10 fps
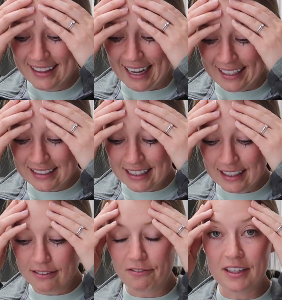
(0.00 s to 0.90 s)
that's
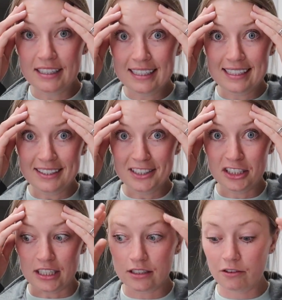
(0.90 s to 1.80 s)
feeling a little
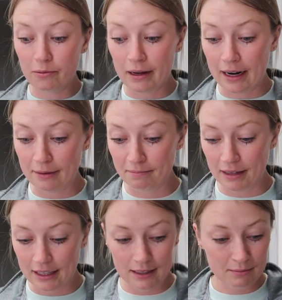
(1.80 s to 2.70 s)
stressful, but I'm
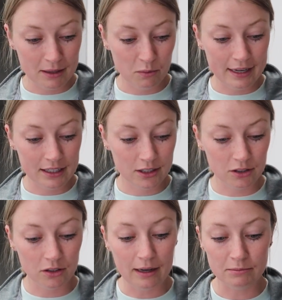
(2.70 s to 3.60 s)
making my way
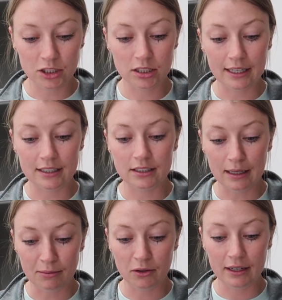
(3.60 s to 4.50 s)
through. I'm just like
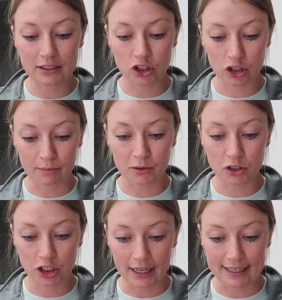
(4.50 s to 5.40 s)
double and triple
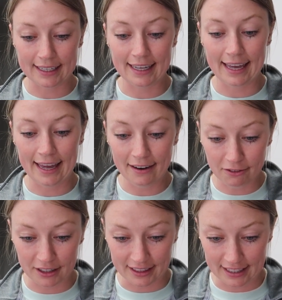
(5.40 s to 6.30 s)
checking
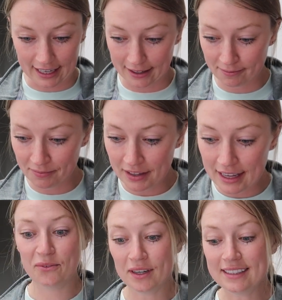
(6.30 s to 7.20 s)
everything.
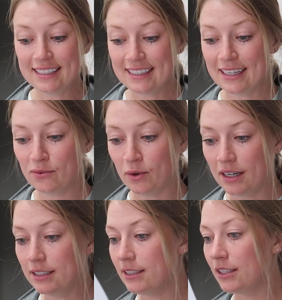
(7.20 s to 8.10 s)
One thing that
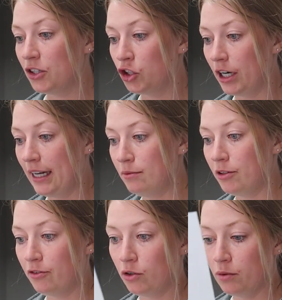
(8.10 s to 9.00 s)
was great
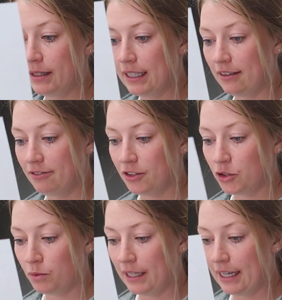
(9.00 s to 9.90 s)
before we left for
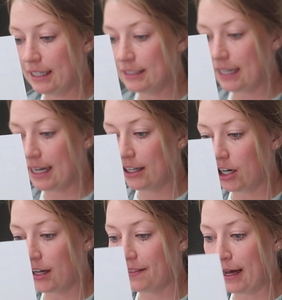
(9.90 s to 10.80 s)
the weekend, I
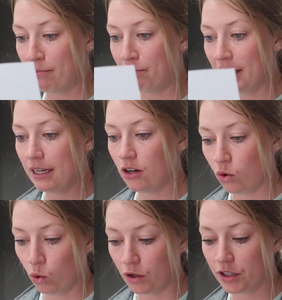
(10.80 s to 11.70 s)
got that big
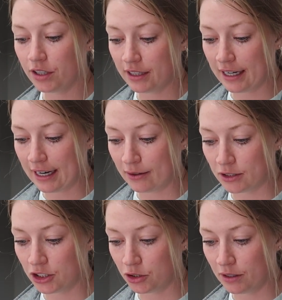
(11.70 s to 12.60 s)
order that I
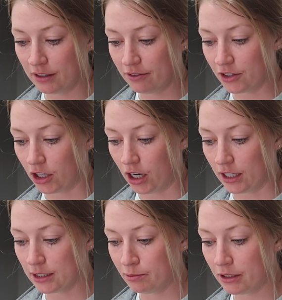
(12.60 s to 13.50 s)
was doing for the
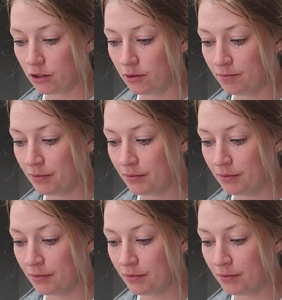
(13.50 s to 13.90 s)
hospital.